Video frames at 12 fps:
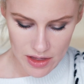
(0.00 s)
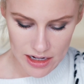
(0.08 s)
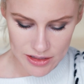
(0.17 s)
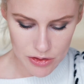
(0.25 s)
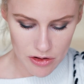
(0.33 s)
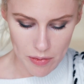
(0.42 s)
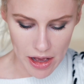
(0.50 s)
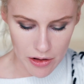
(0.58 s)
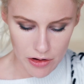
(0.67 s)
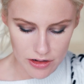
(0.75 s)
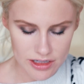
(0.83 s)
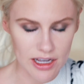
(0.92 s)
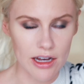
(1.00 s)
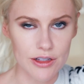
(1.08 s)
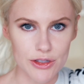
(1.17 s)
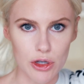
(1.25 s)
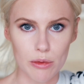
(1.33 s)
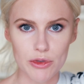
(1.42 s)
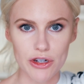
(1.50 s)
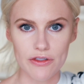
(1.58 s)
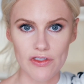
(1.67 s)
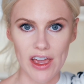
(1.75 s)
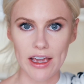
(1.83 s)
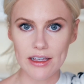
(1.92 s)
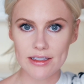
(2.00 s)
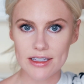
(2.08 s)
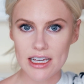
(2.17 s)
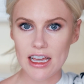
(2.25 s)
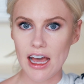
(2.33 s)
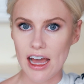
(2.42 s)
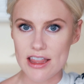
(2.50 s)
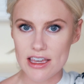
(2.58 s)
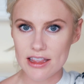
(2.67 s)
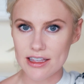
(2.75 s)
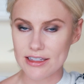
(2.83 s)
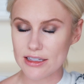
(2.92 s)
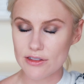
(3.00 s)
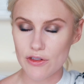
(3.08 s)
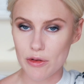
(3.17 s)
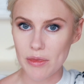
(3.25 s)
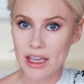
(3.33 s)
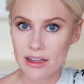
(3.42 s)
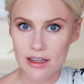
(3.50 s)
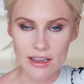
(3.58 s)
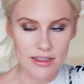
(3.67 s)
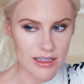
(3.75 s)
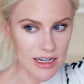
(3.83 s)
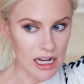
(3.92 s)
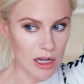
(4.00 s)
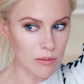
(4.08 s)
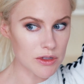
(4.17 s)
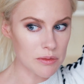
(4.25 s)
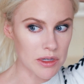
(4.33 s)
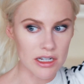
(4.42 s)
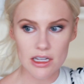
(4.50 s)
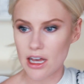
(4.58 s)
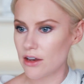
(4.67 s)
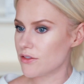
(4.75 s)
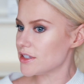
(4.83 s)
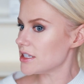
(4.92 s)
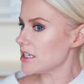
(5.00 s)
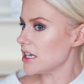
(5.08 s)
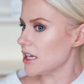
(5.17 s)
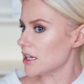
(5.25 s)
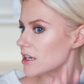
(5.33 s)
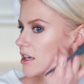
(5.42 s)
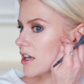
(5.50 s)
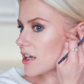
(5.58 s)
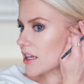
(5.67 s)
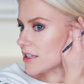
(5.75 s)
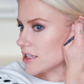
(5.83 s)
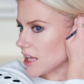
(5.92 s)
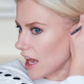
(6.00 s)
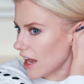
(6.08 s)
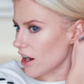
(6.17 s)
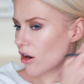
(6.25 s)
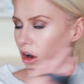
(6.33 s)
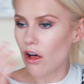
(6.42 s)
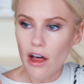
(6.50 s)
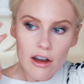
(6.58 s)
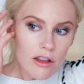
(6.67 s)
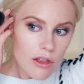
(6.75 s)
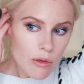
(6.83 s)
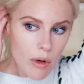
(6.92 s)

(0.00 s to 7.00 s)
any sort of powder to kind of sculpt your face, I think this, for me at least, it helps me to kind of see, gets the hair all out of the